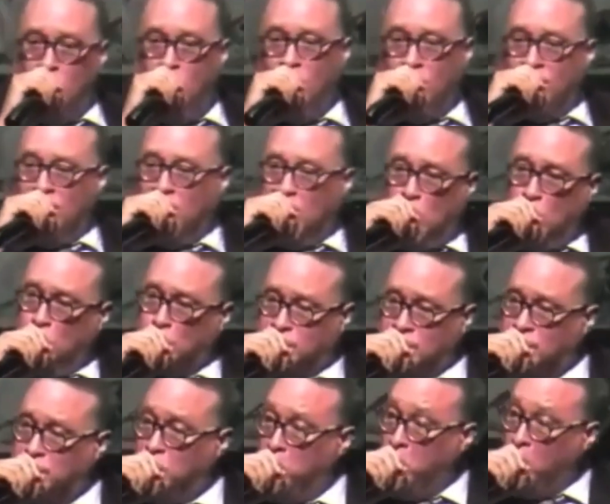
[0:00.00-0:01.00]
than losing
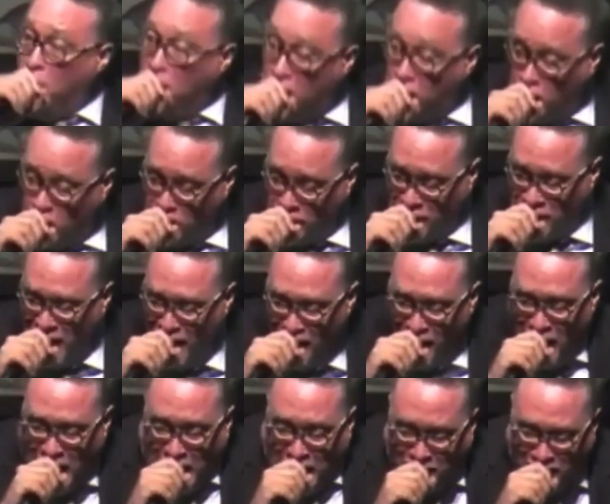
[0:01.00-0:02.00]
the world.
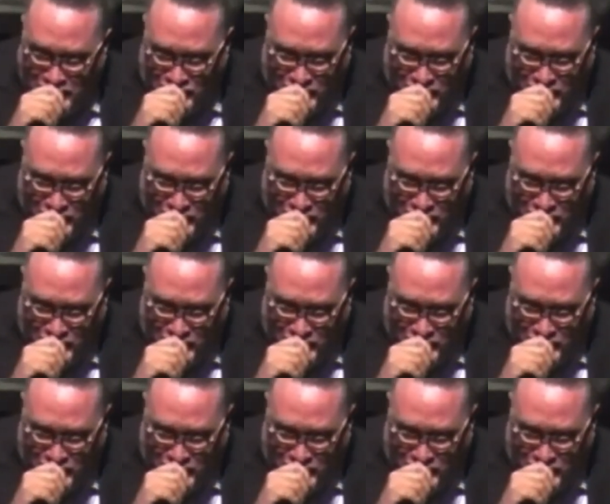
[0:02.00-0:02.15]
But then